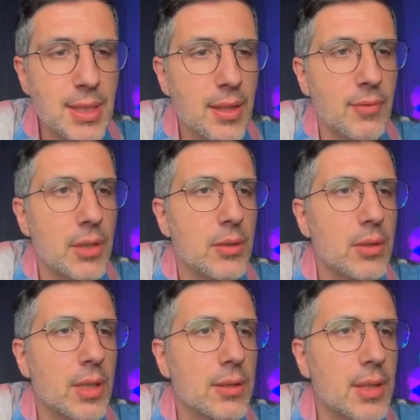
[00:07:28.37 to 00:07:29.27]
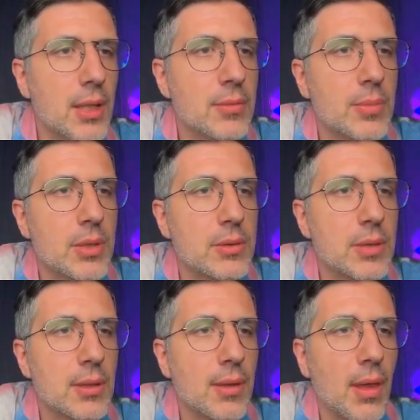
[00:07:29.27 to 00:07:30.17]
have a look at that,
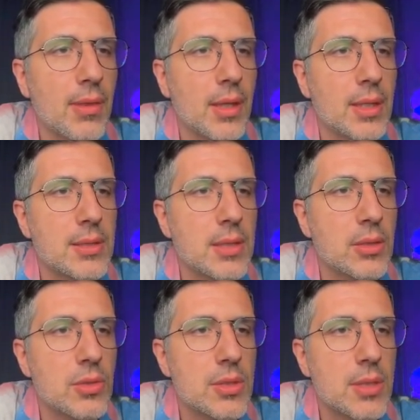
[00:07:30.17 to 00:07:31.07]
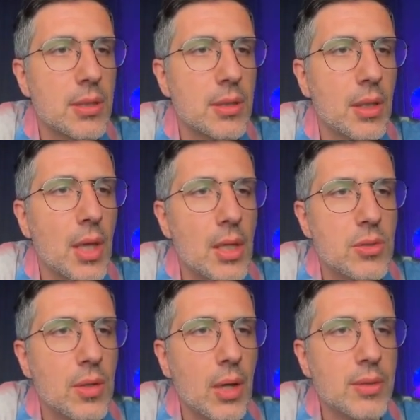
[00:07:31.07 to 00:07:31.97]
because I think it's interesting.
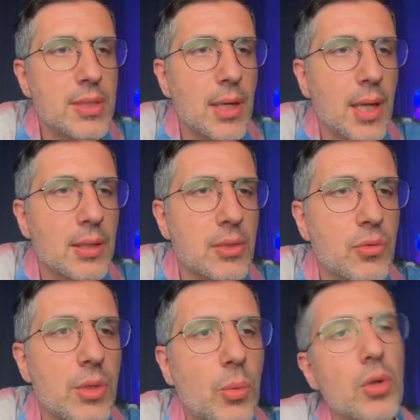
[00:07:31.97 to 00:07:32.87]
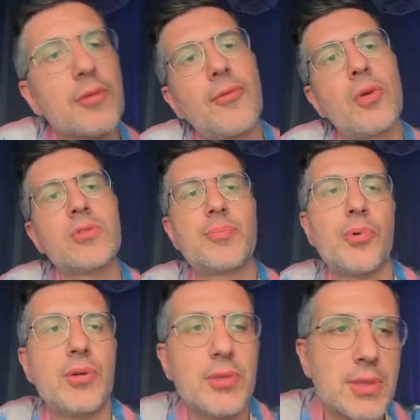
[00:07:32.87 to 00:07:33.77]
So now these are like the three
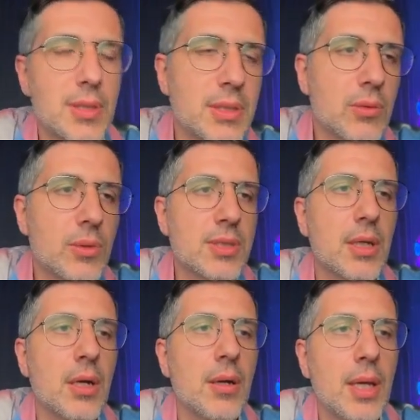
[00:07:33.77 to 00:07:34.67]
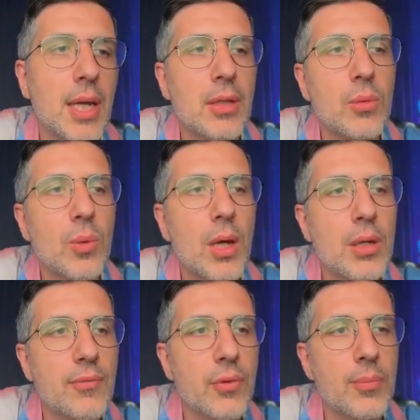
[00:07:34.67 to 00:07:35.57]
workflows. Previously there was another
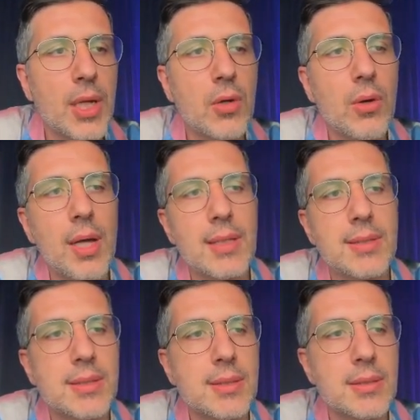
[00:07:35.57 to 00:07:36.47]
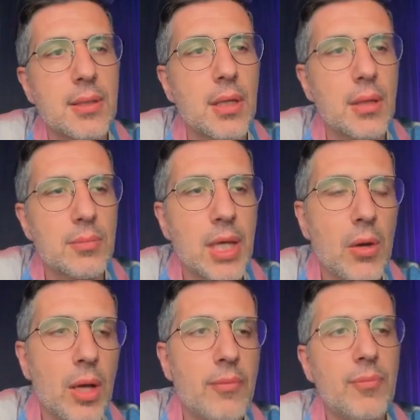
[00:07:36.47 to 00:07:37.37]
one for macOS.
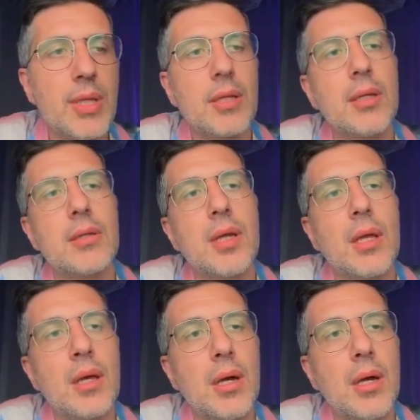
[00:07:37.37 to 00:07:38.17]
Now I've been